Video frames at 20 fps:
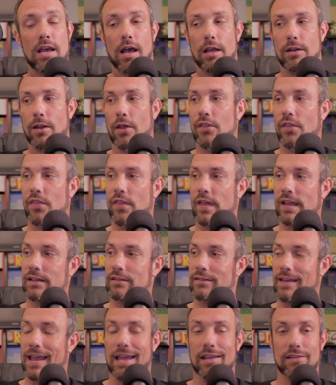Another thing
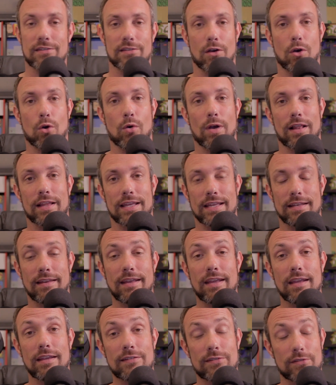is it has the
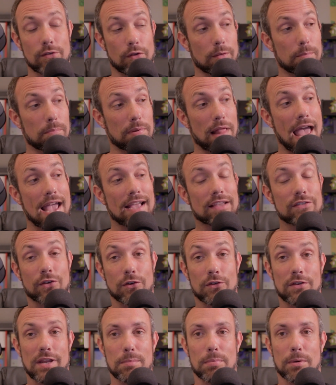OLED, so the blacks
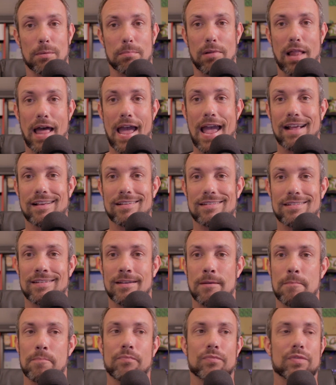are deeper blacks.